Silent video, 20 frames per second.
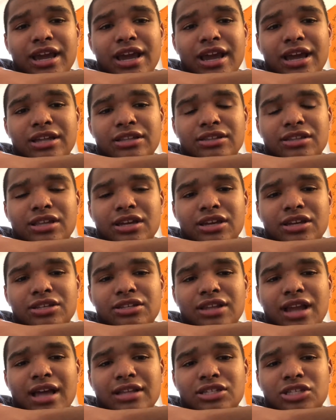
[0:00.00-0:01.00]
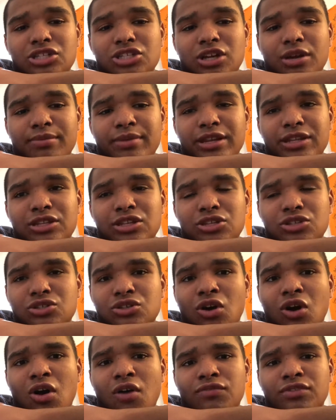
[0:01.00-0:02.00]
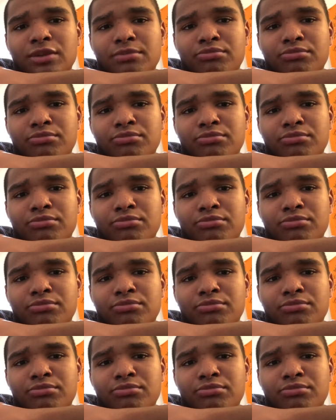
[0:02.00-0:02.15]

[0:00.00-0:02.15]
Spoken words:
and the Nazi Germany dissolved.